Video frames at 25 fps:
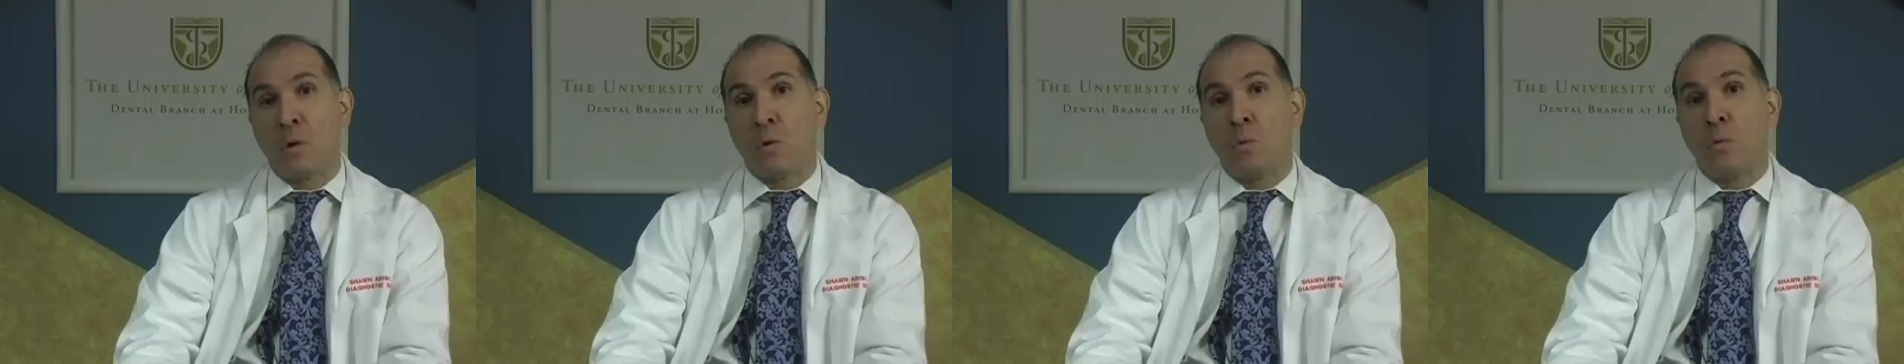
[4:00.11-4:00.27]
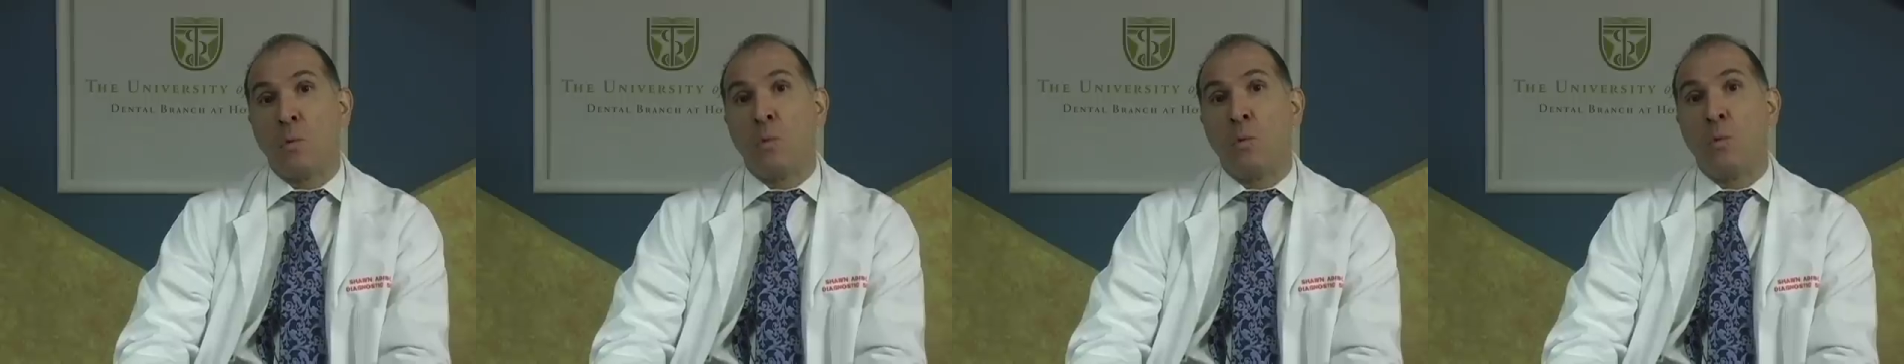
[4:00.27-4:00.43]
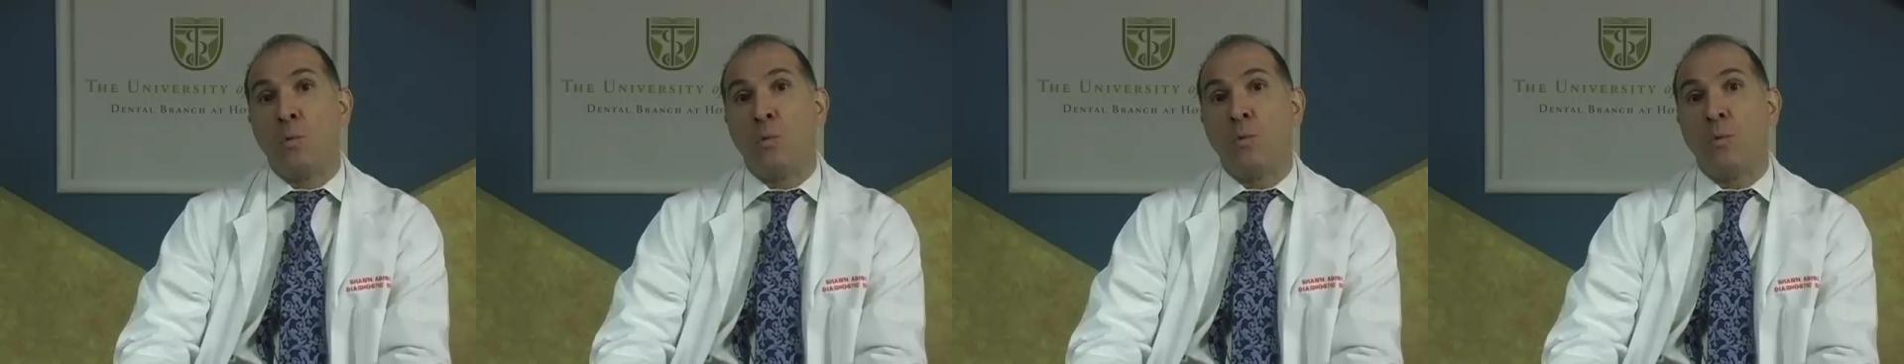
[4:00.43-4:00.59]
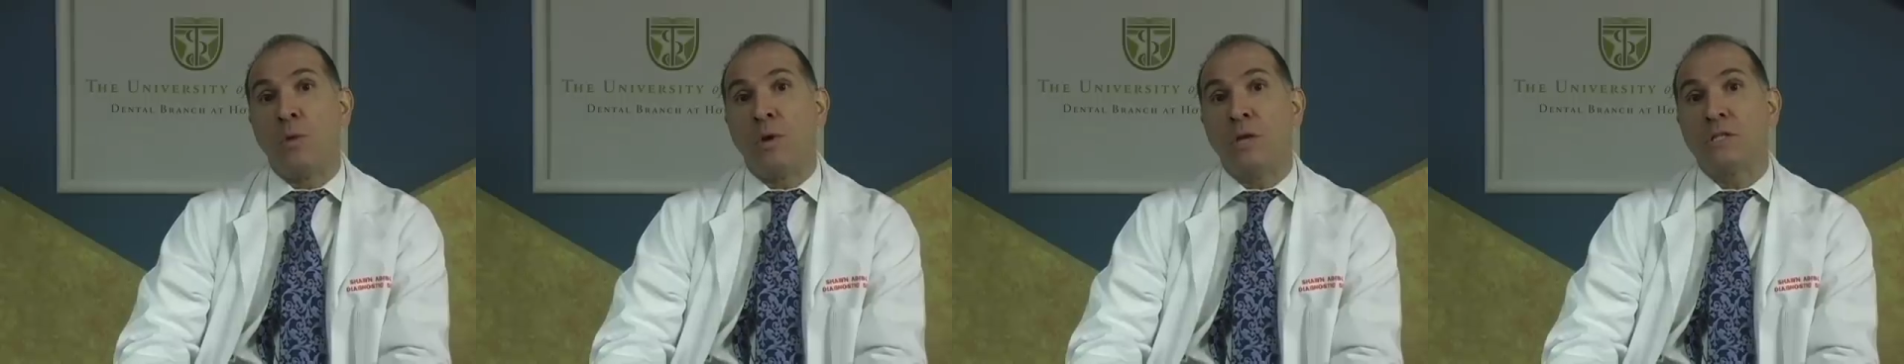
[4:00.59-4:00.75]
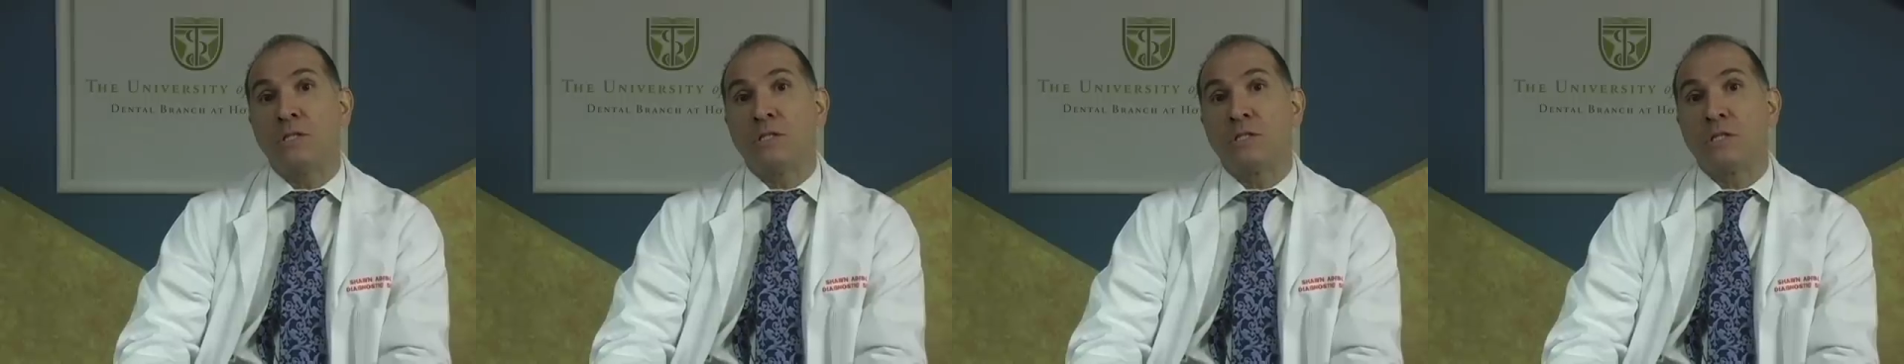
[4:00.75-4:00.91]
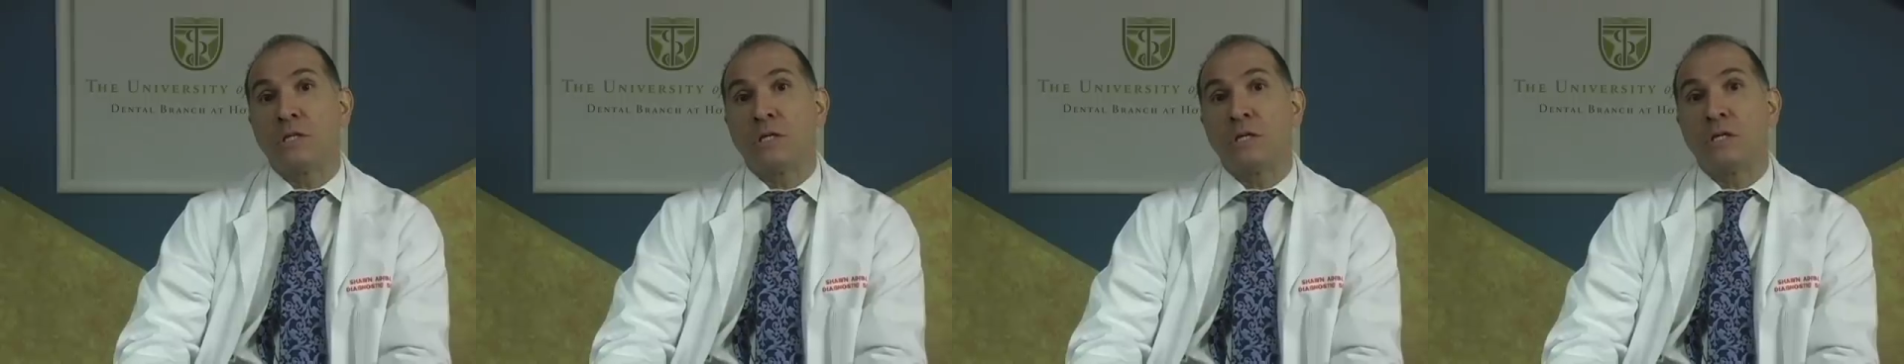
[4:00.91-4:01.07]

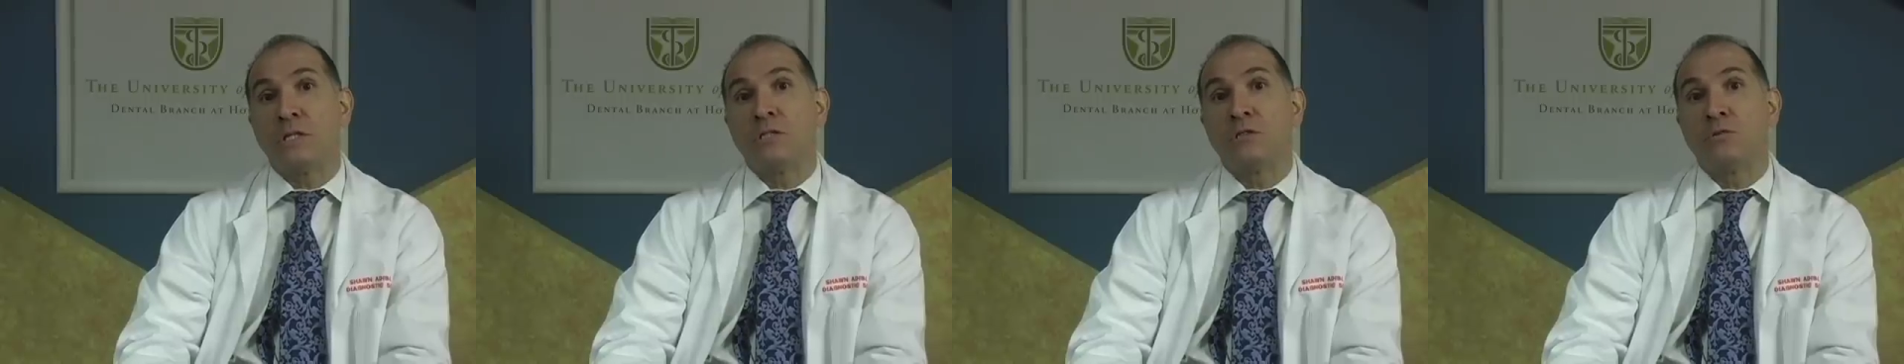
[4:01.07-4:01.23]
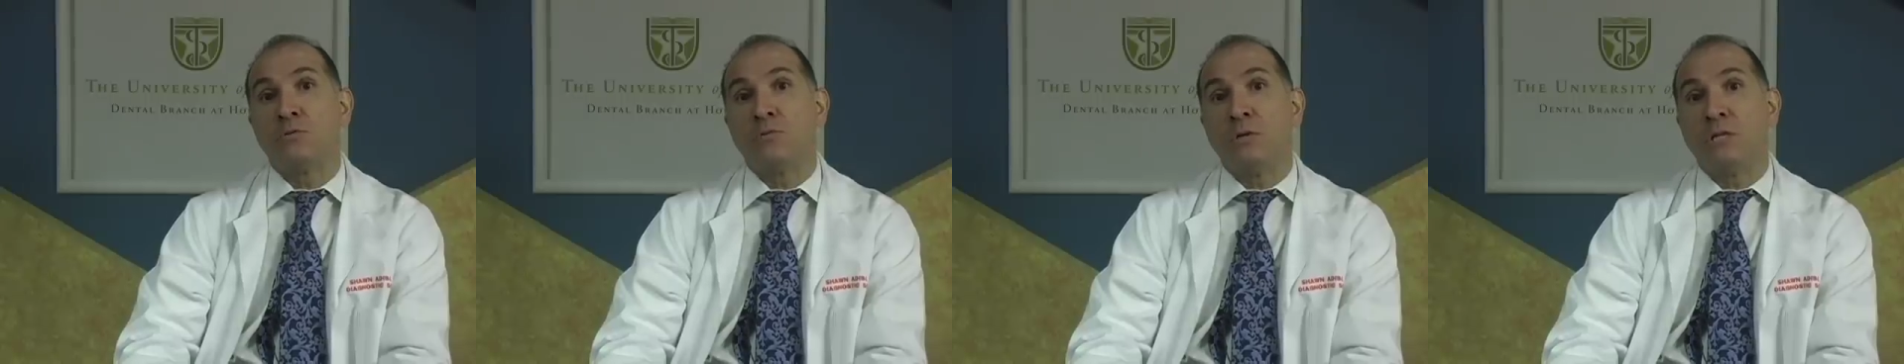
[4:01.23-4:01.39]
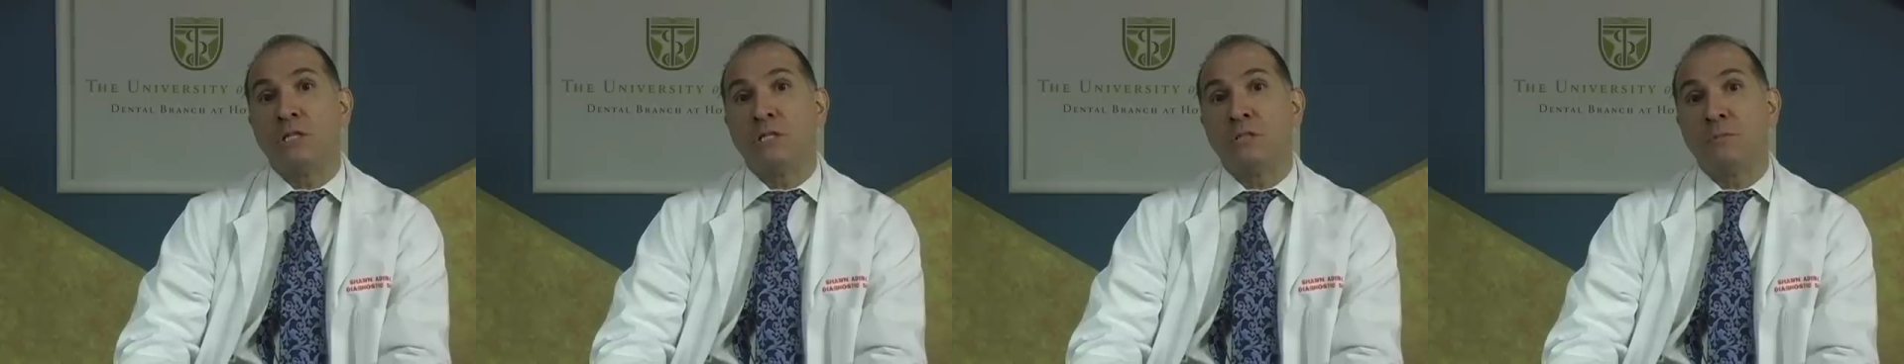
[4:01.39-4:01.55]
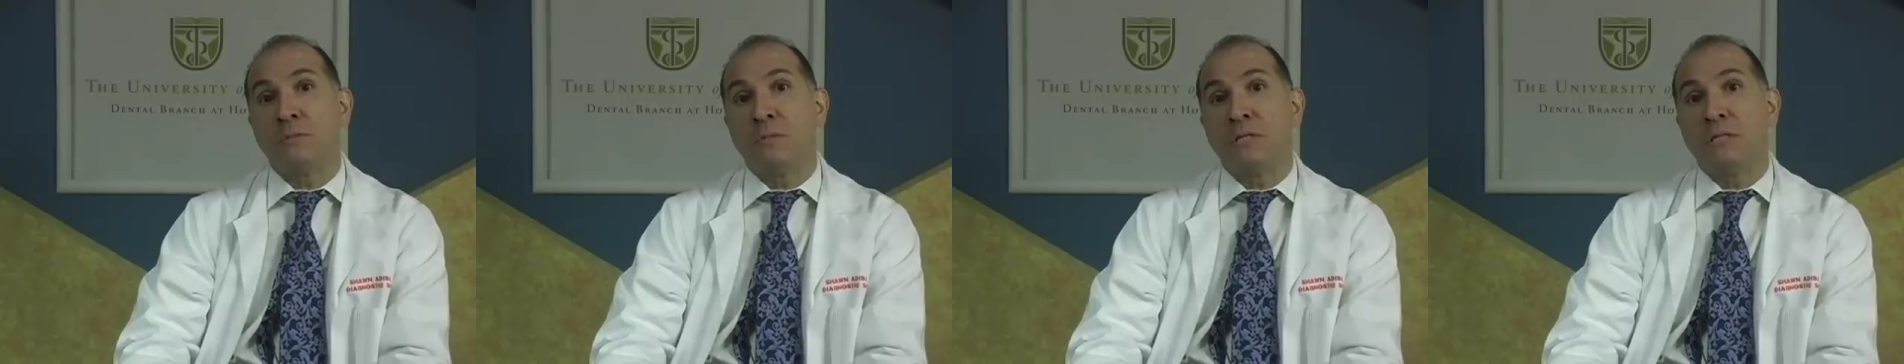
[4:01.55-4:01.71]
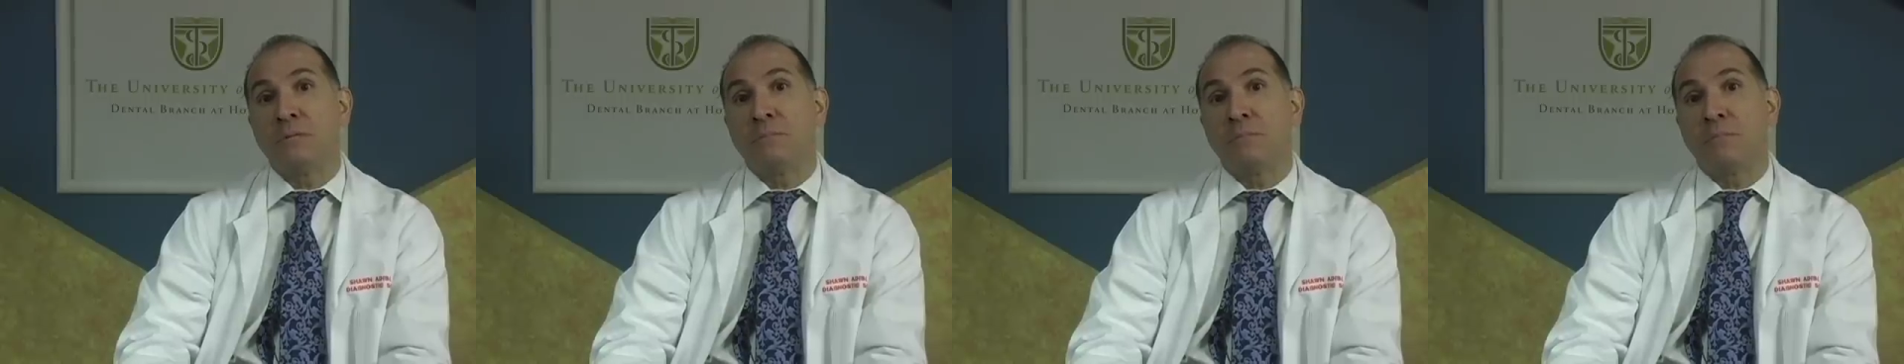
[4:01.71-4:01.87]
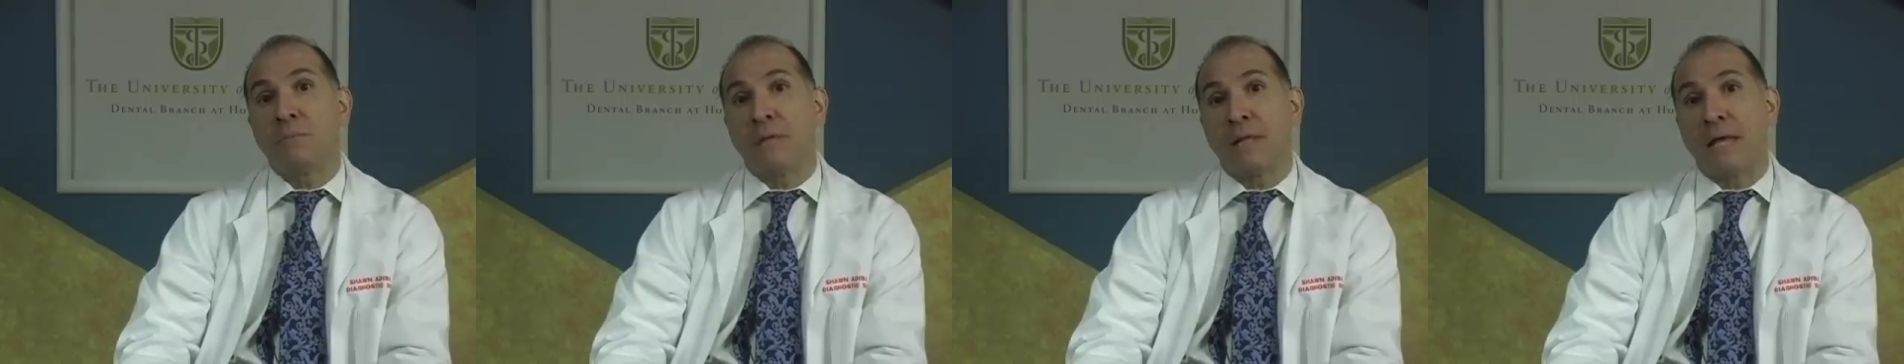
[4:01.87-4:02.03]
which
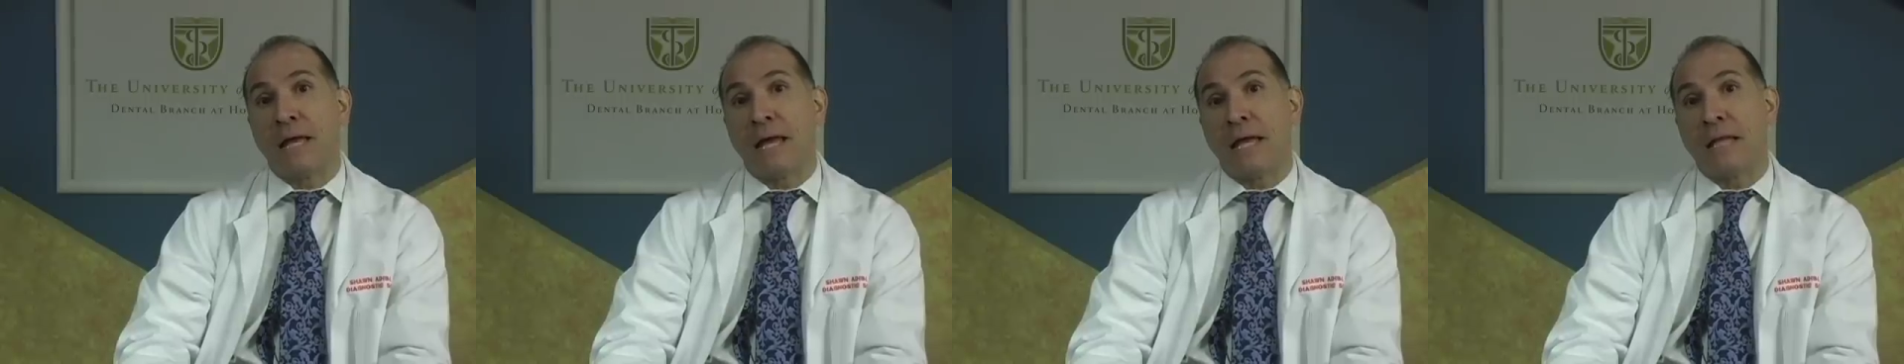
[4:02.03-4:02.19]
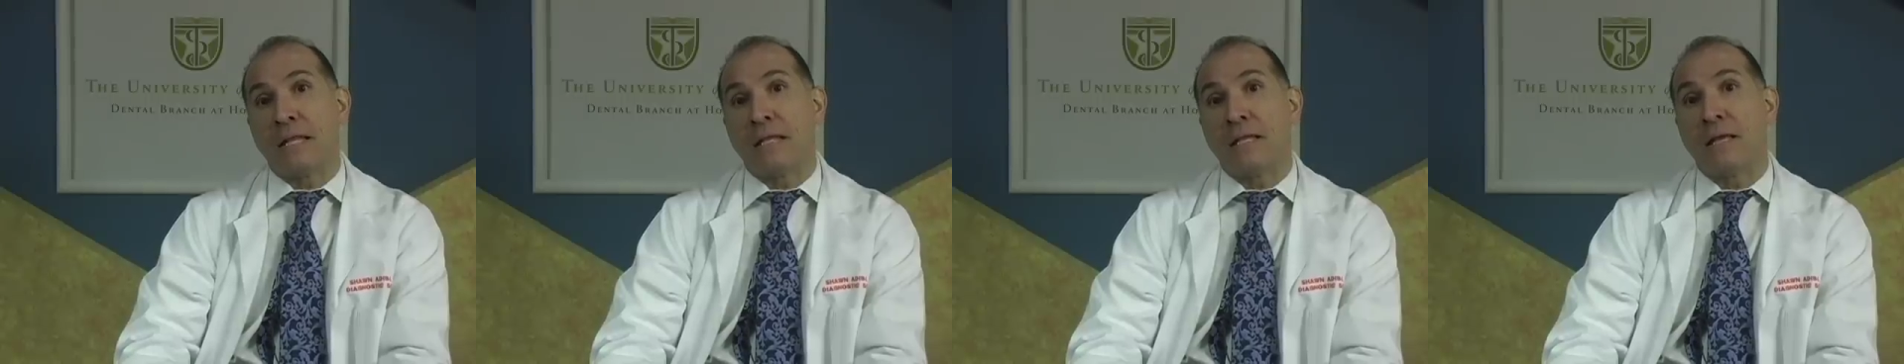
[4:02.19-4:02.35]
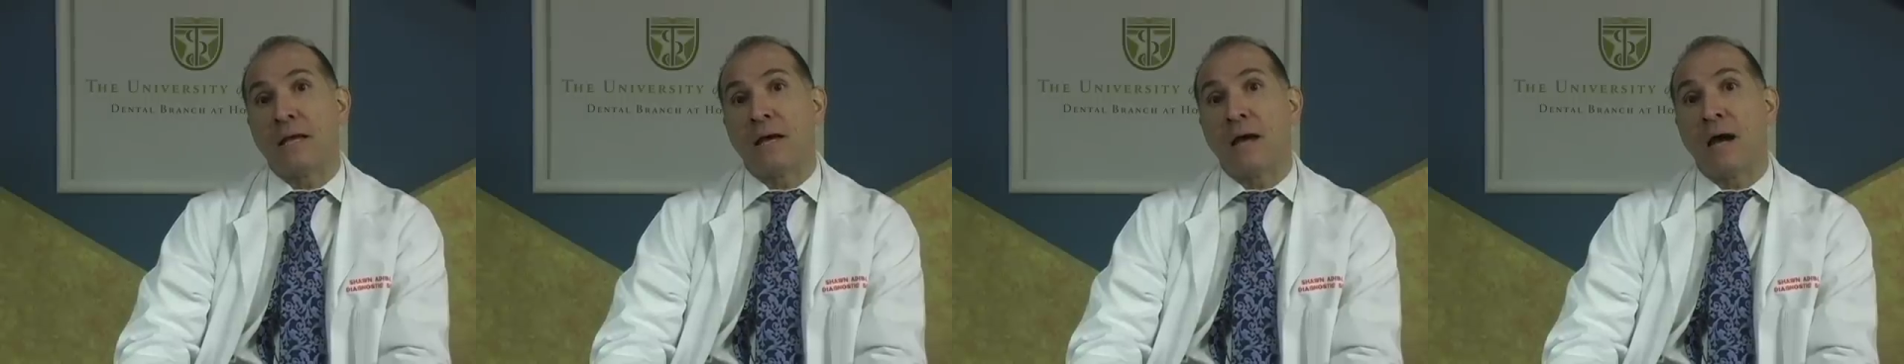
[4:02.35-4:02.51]
treatment plan